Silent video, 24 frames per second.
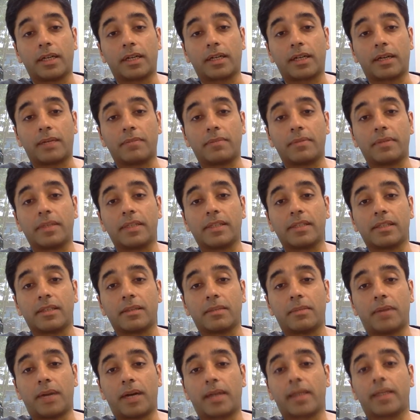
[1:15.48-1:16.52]
companies in the
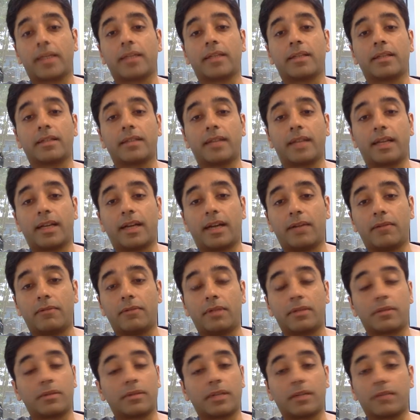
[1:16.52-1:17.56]
market that have
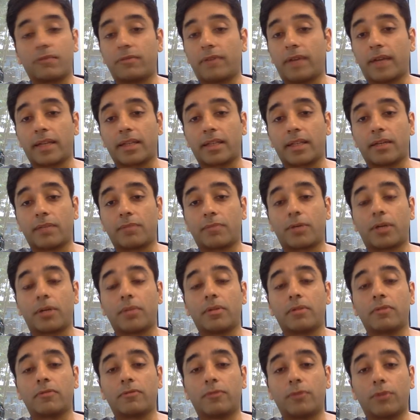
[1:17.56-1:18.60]
one. In fact, there are probably
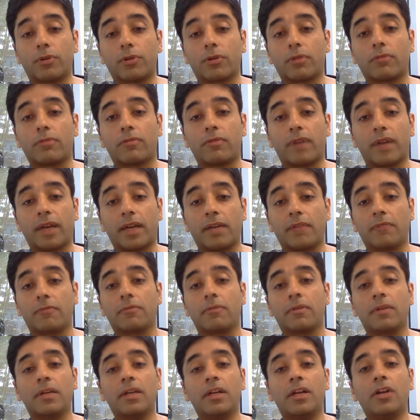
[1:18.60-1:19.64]
four or five
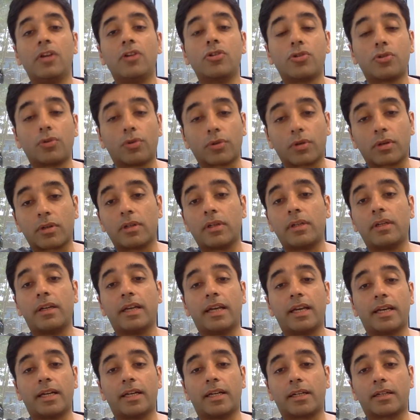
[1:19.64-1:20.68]
total
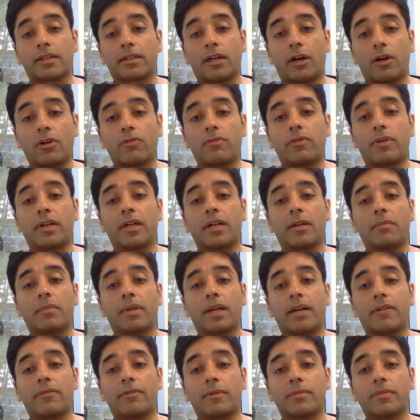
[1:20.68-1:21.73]
crowdfunding
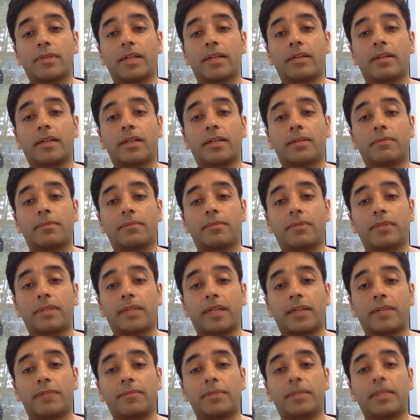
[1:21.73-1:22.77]
platforms that
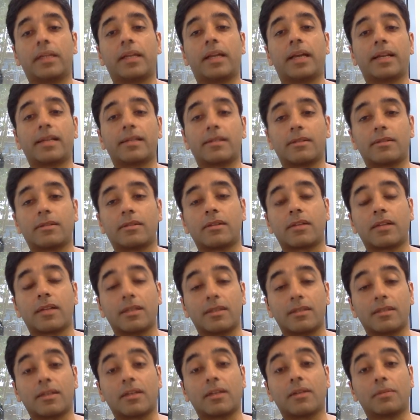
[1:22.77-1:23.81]
have been licensed in
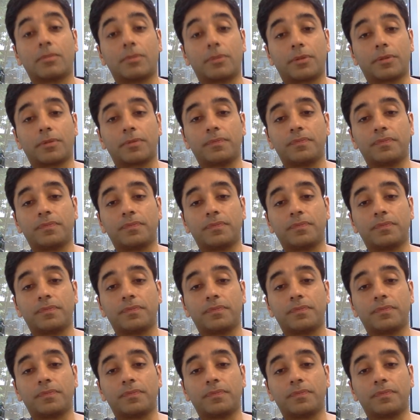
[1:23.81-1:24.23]
Singapore.